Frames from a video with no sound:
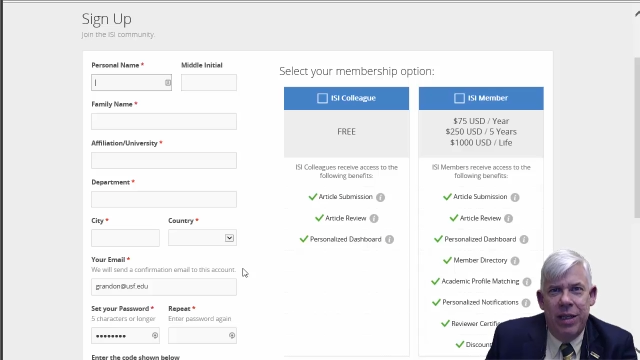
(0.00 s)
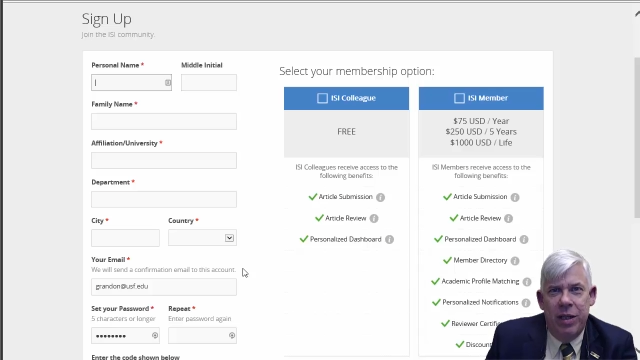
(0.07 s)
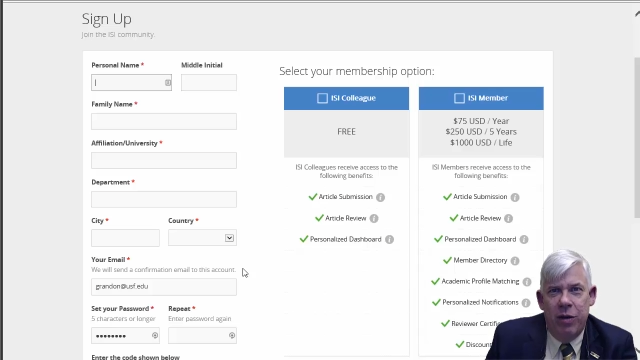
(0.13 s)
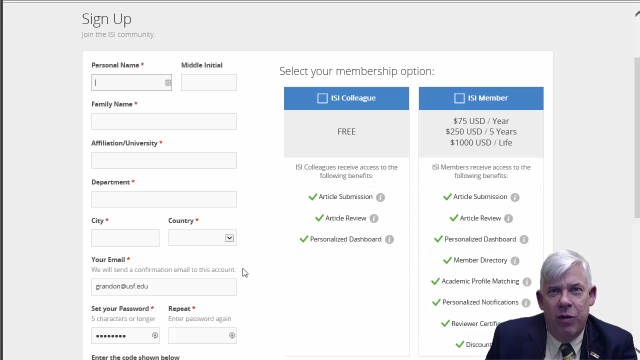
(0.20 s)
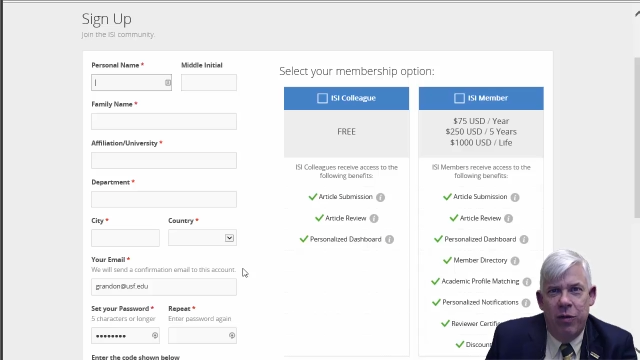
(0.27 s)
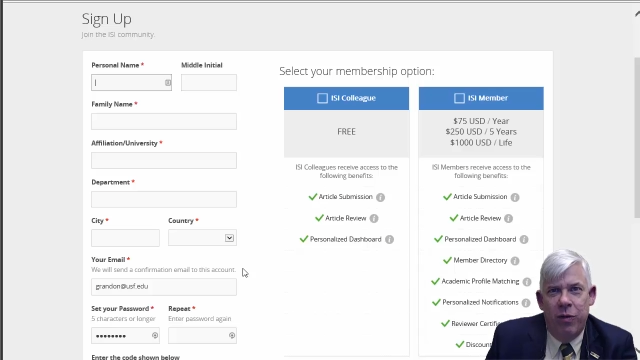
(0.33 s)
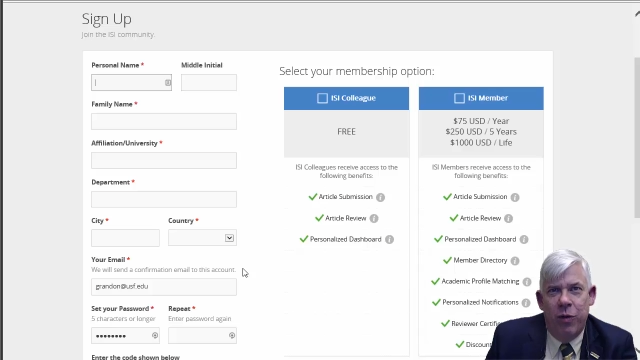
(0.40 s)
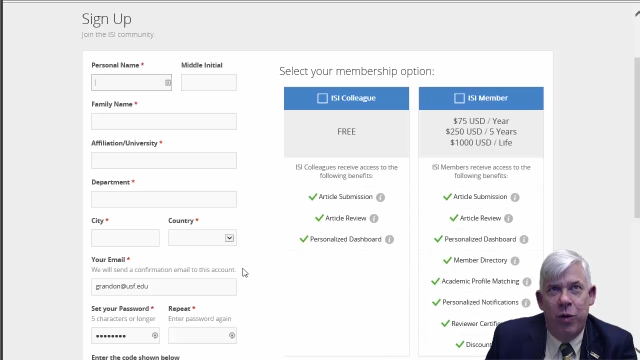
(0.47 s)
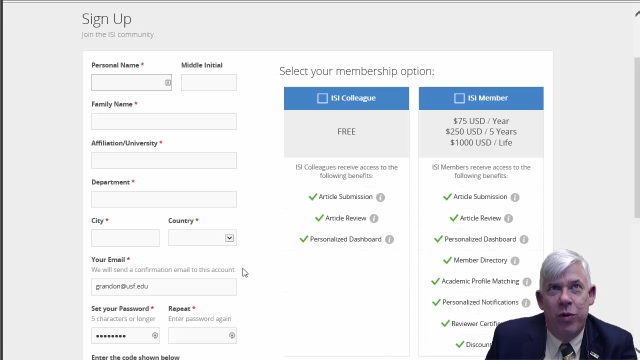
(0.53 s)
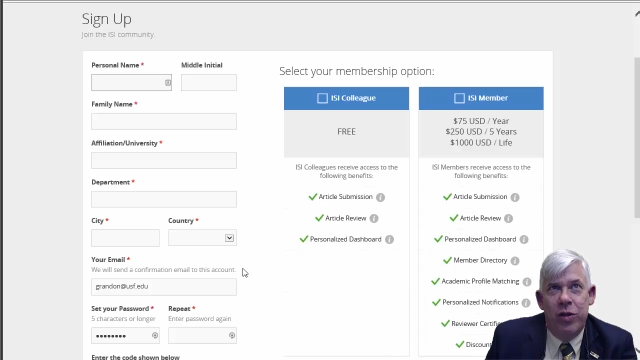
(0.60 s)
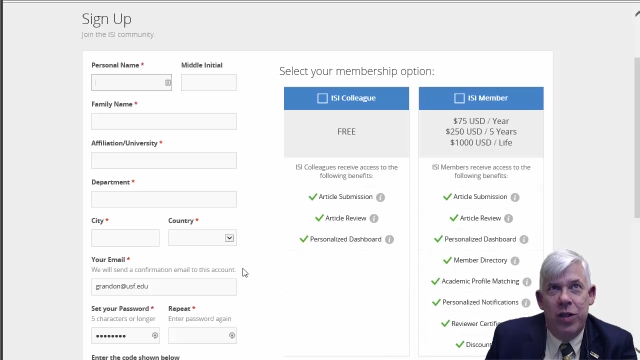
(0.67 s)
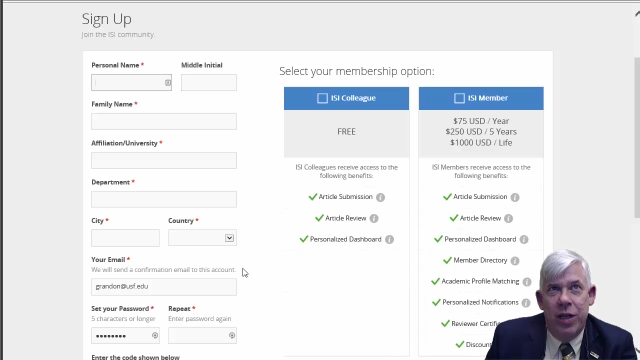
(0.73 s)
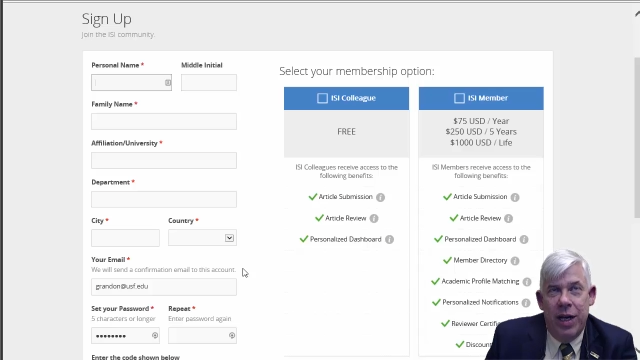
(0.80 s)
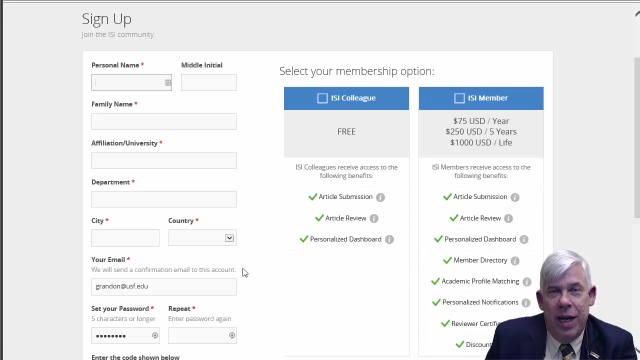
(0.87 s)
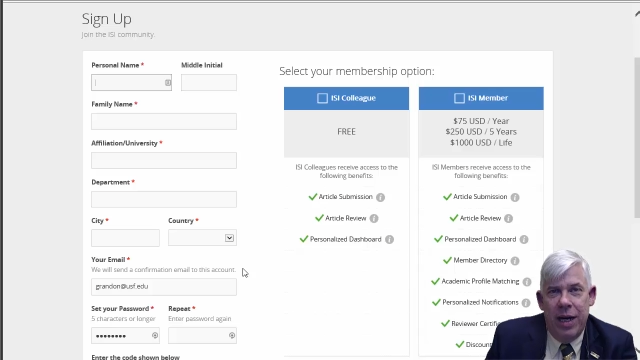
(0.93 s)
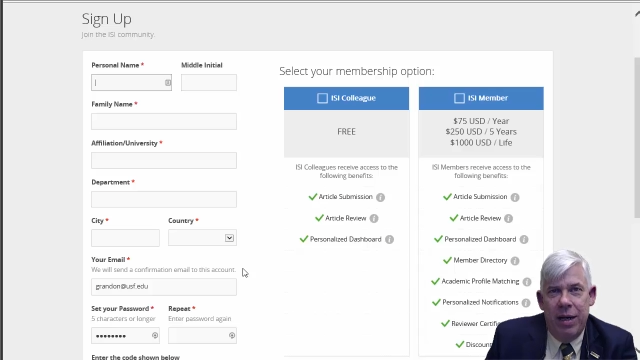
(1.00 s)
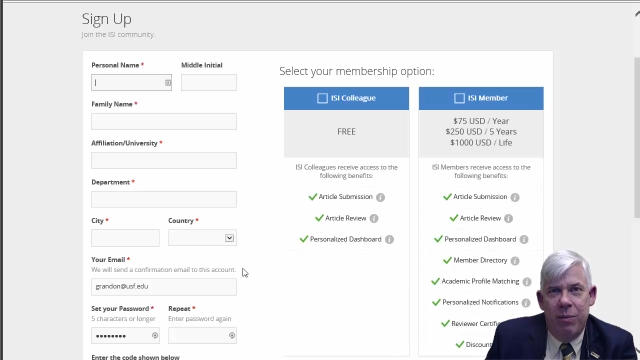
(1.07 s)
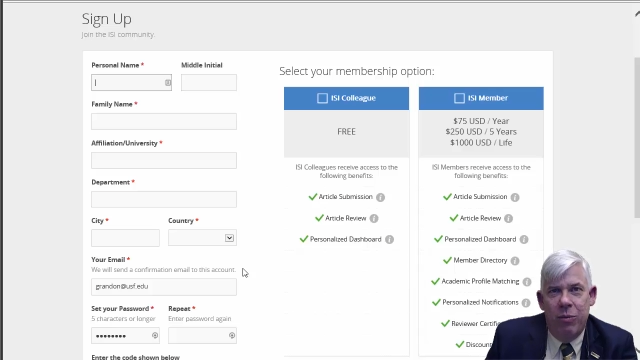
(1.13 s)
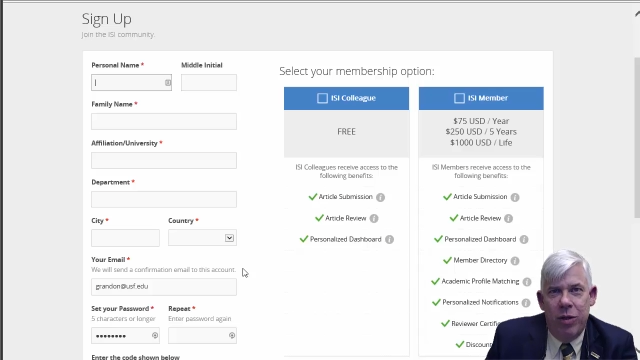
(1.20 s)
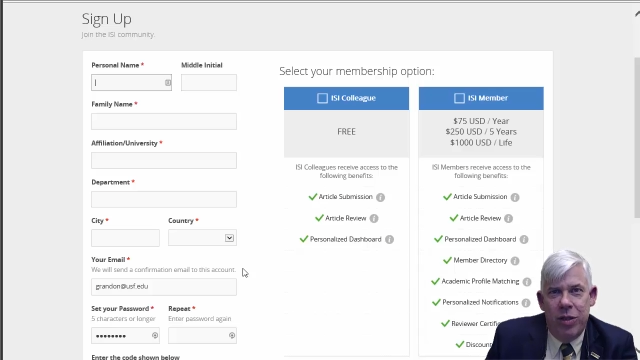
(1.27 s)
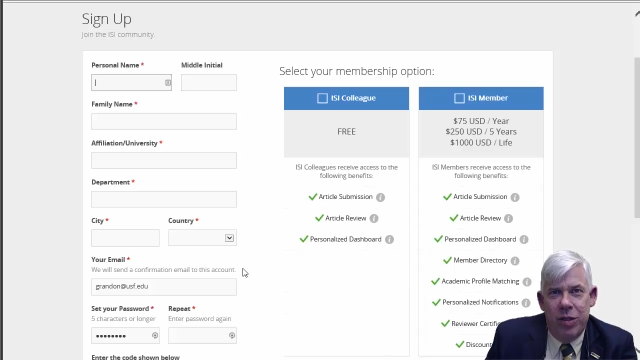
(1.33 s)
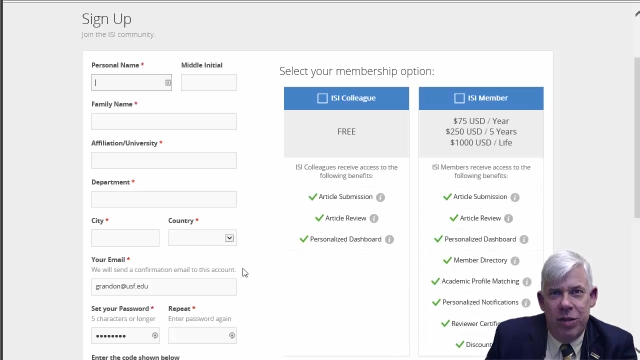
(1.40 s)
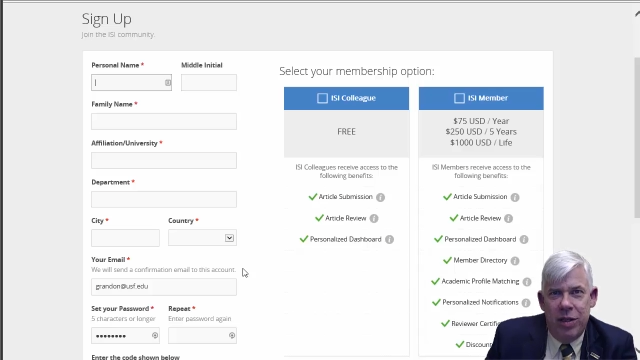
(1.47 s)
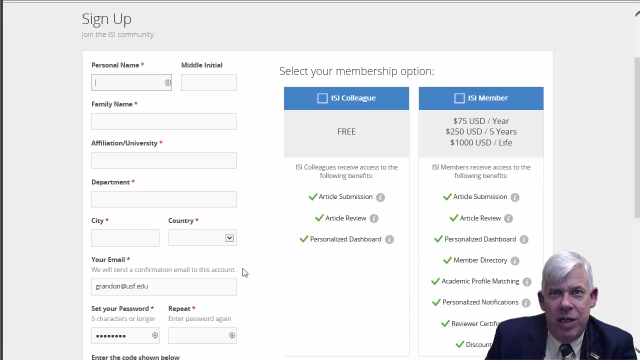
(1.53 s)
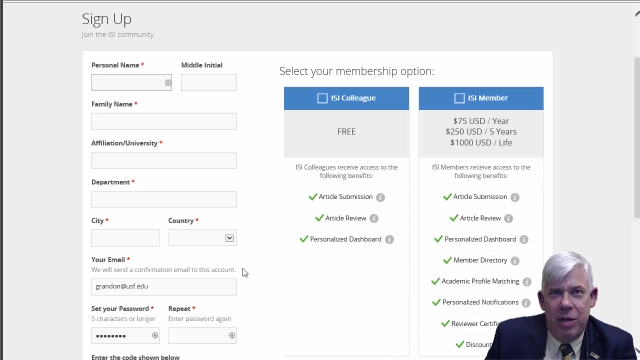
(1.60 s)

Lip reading: your first name, which is